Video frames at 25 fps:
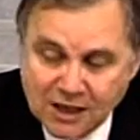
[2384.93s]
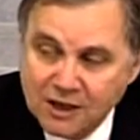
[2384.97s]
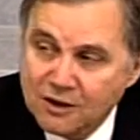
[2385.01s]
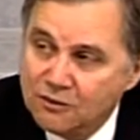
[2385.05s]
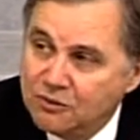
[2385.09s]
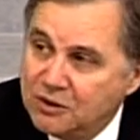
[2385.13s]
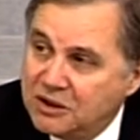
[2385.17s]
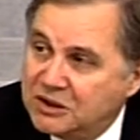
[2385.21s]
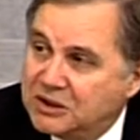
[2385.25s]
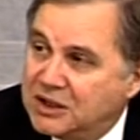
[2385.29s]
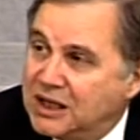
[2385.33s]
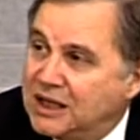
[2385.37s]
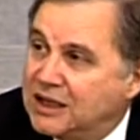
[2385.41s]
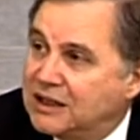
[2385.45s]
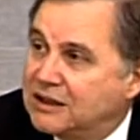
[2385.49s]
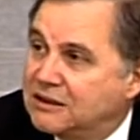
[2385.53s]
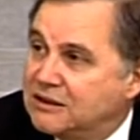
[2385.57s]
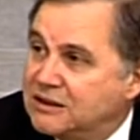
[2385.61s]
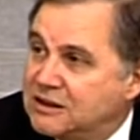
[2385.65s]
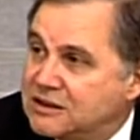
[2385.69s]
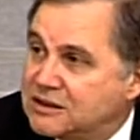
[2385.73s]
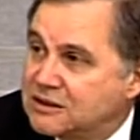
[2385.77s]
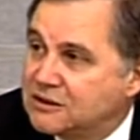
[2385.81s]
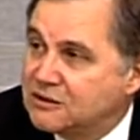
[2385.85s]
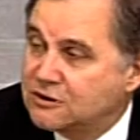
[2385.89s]
we take
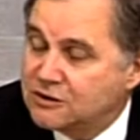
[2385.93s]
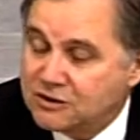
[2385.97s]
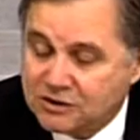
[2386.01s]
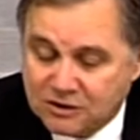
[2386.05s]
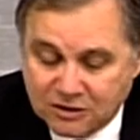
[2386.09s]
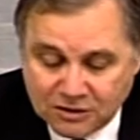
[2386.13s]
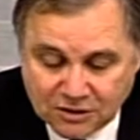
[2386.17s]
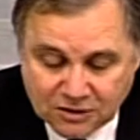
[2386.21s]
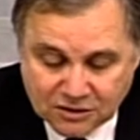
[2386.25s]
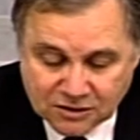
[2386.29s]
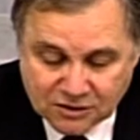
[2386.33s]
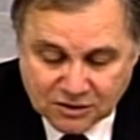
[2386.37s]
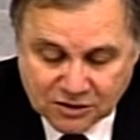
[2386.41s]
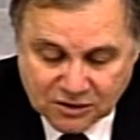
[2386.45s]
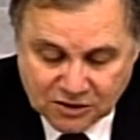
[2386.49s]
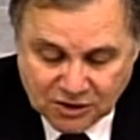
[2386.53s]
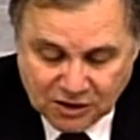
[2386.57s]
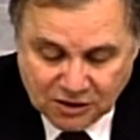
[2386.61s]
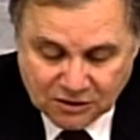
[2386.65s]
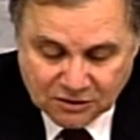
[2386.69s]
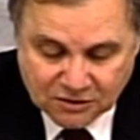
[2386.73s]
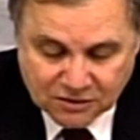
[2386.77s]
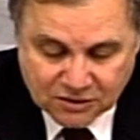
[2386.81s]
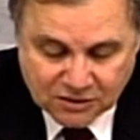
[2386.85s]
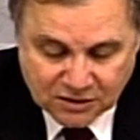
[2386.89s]
these concerns
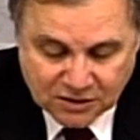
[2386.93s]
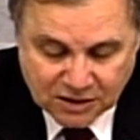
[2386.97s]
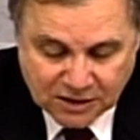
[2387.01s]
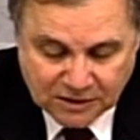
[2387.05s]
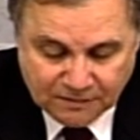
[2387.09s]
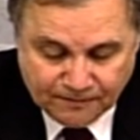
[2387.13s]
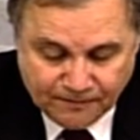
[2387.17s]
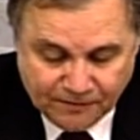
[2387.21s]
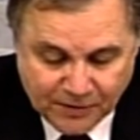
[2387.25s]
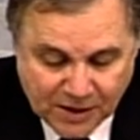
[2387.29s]
seriously.